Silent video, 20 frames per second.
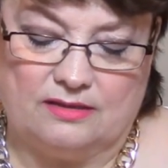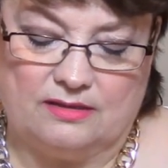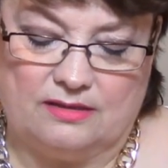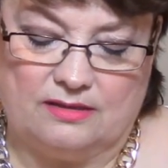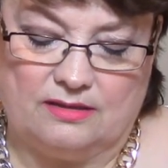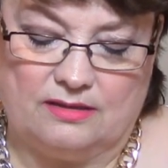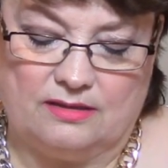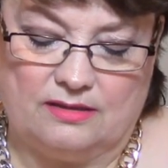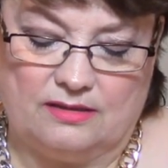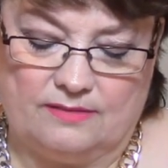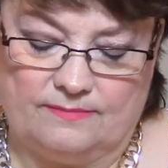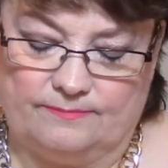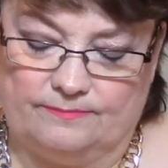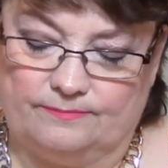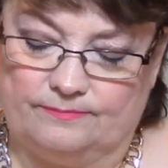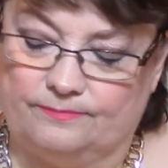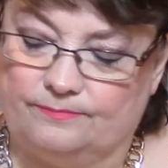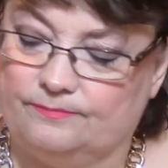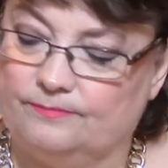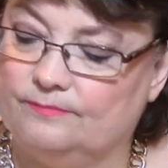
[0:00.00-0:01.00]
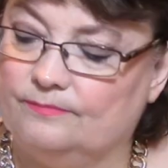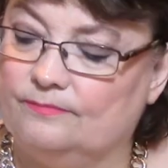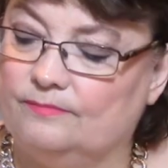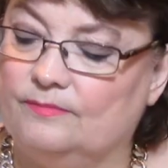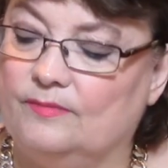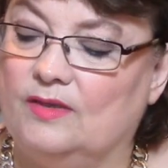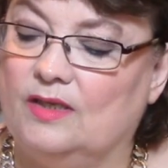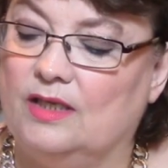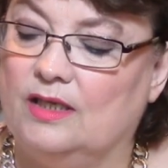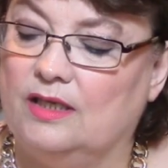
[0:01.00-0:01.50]

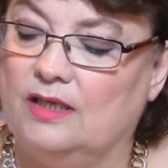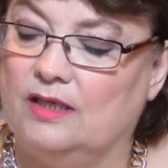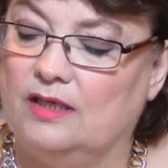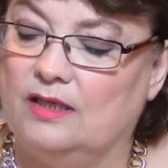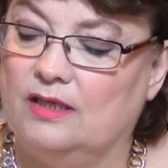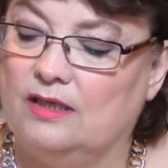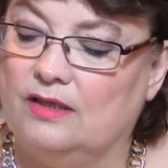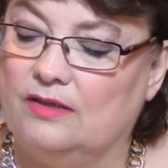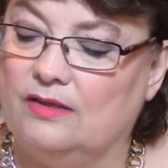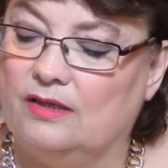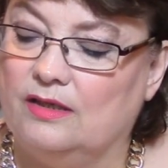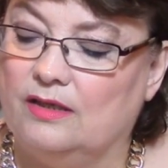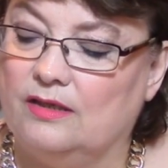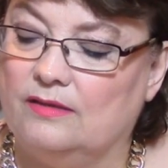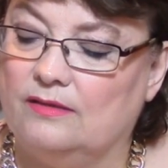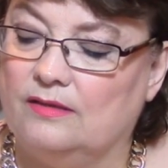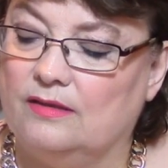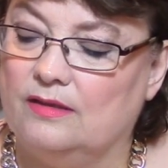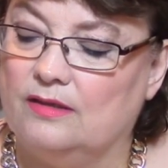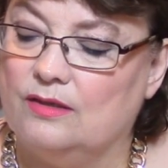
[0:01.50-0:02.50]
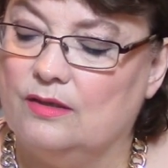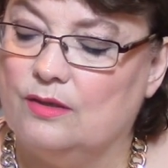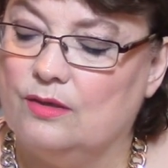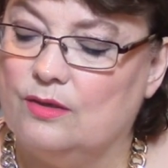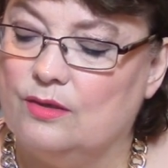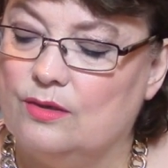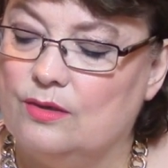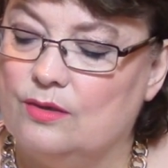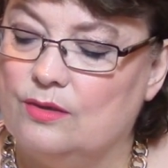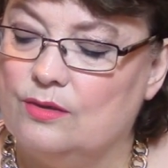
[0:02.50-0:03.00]

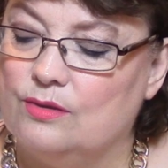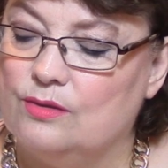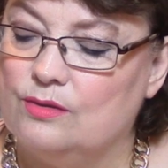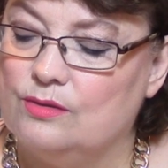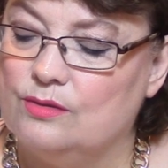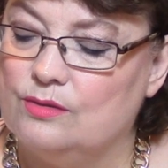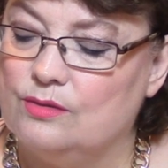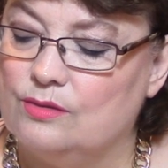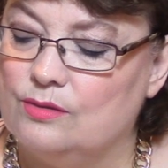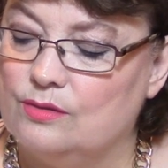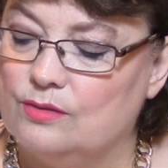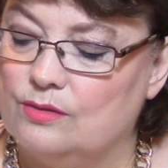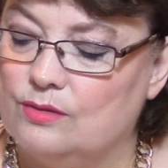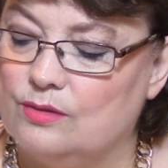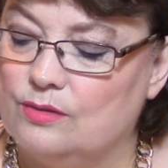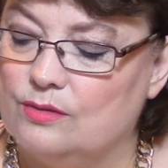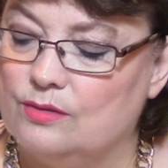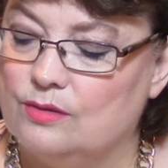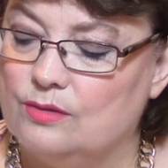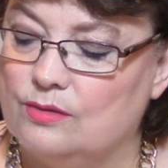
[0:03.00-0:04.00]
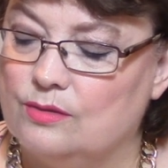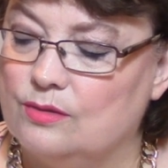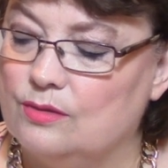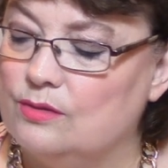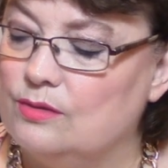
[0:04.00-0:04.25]
(no one is talking)